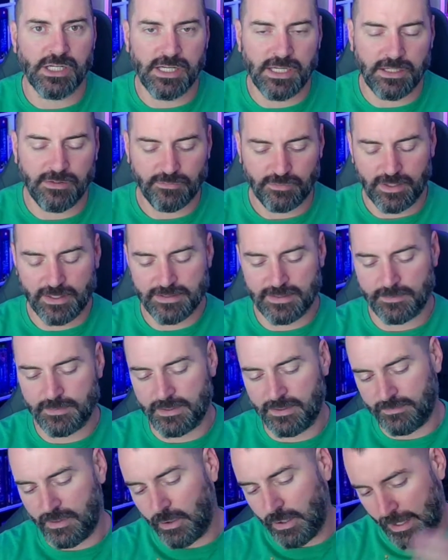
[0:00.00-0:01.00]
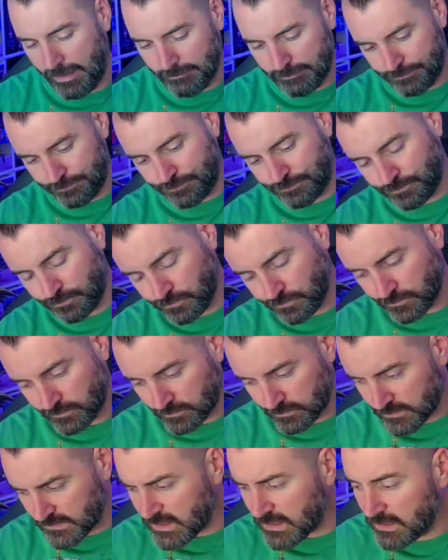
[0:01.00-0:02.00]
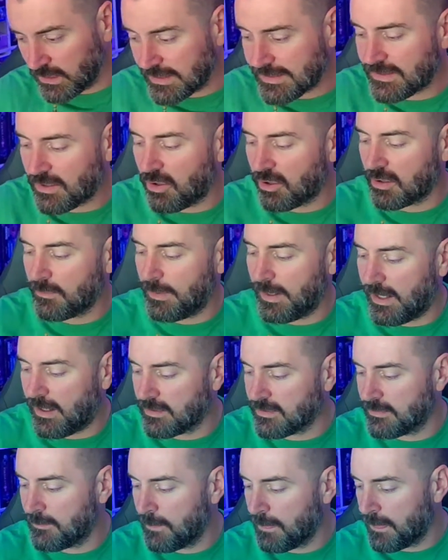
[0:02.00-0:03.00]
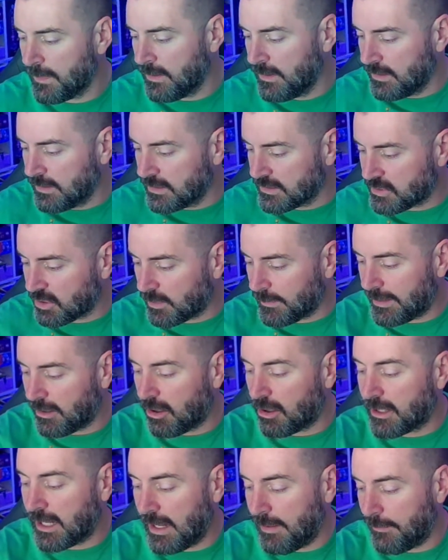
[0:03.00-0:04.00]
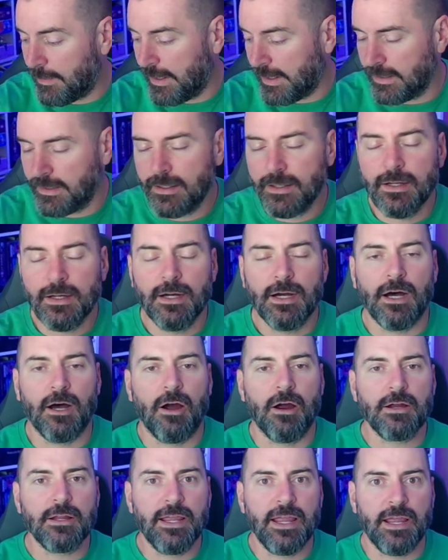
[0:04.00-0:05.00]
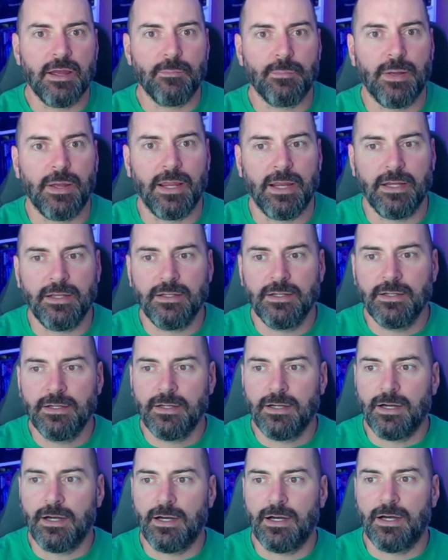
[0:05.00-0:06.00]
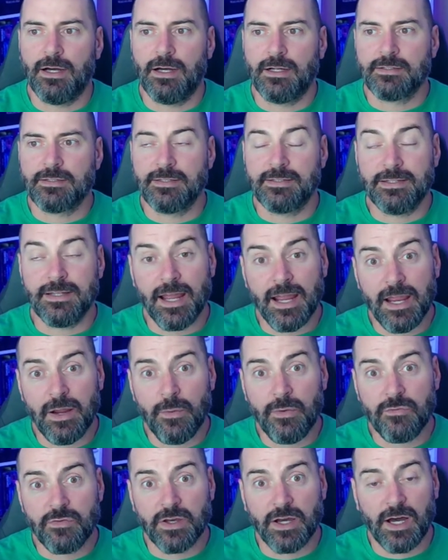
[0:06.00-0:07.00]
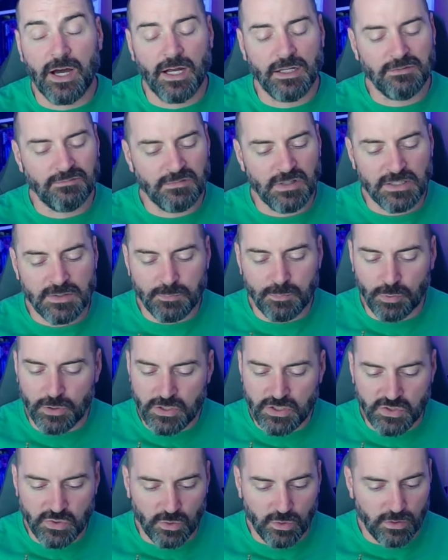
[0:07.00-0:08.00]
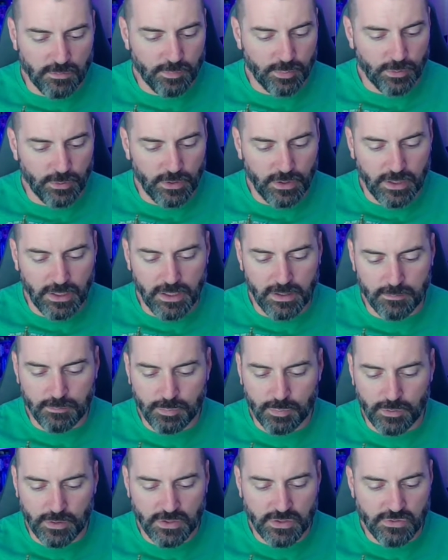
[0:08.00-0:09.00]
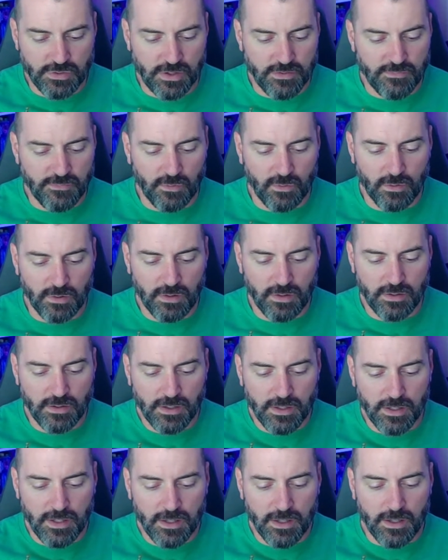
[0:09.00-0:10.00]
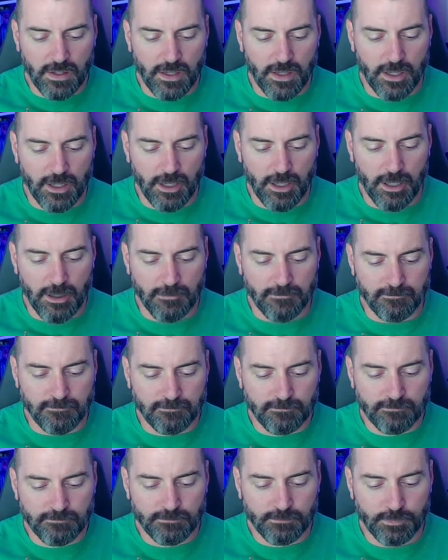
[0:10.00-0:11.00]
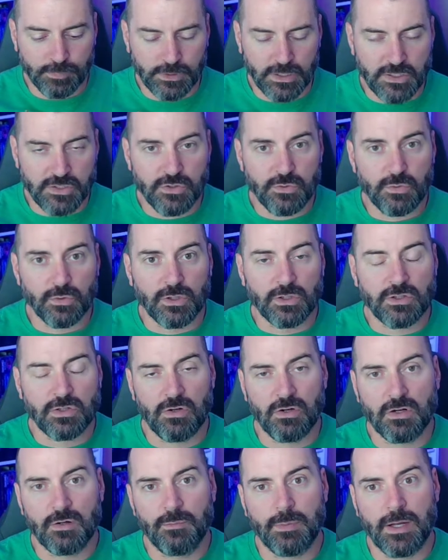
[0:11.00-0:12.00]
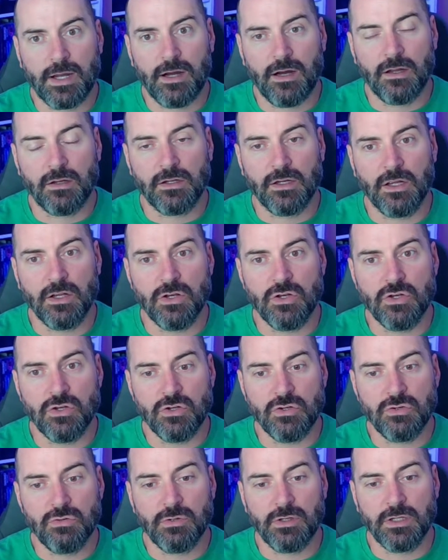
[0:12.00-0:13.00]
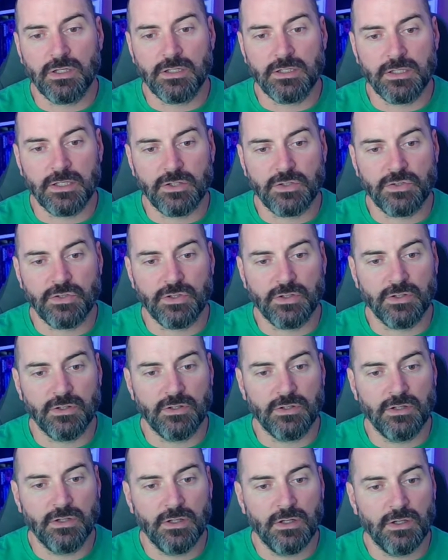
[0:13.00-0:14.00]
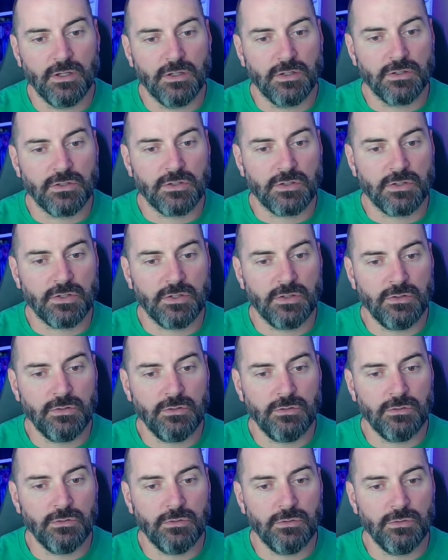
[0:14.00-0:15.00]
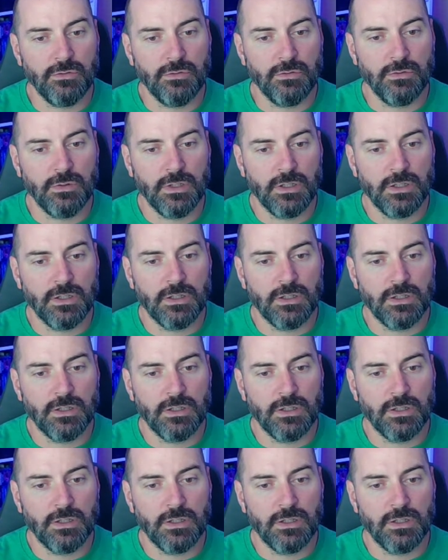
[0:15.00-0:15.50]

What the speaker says: neat for heads-up stuff. Okay, let's talk about our campaign. Our campaign today we've got it's pretty short, pretty straightforward. But I do want to talk about a new addition to